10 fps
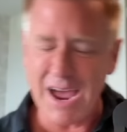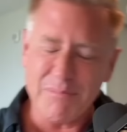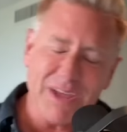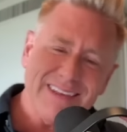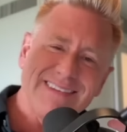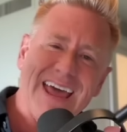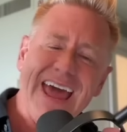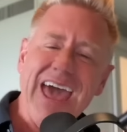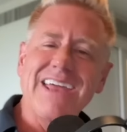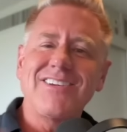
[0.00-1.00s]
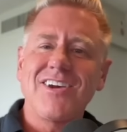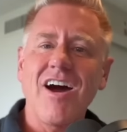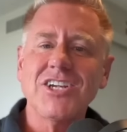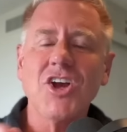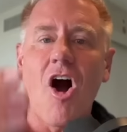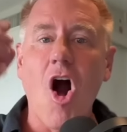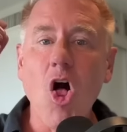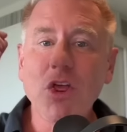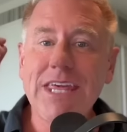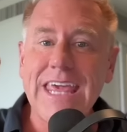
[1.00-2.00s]
I'm gonna say, "Hey, judge,
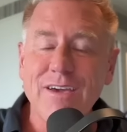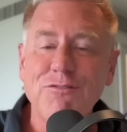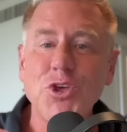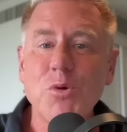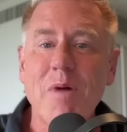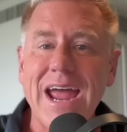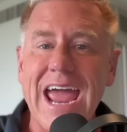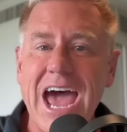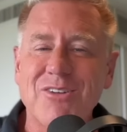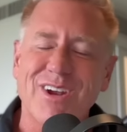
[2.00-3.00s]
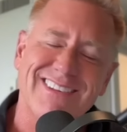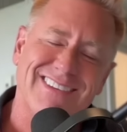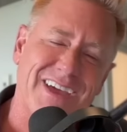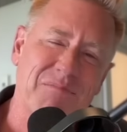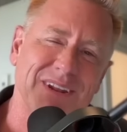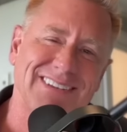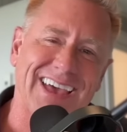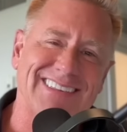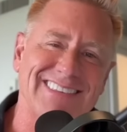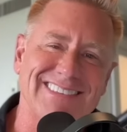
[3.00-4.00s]
I'll give you my address. Come to
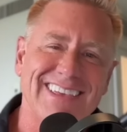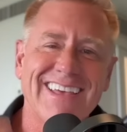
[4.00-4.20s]
Texas.